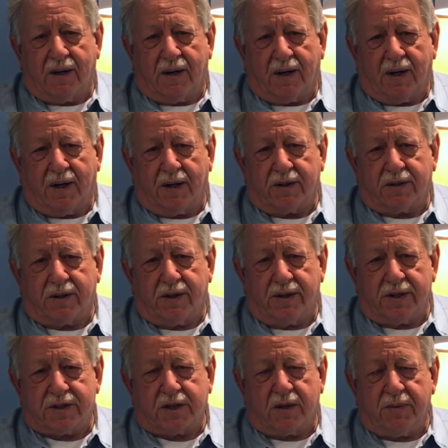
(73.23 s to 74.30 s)
to
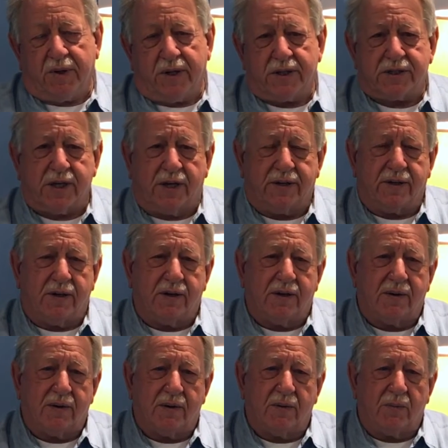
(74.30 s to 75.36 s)
this community center
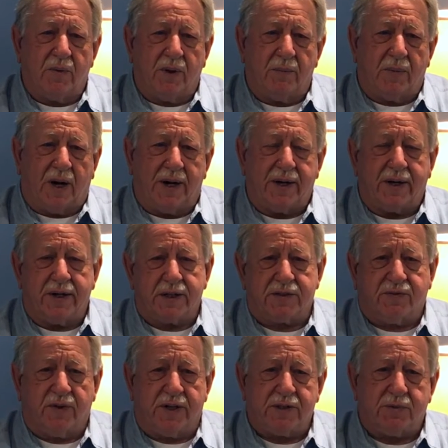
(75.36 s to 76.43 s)
where Mike and
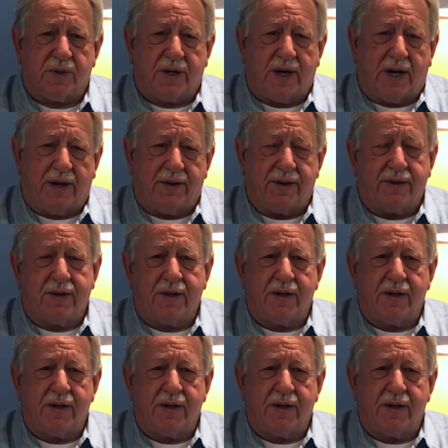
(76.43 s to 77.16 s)
his friends were gathered.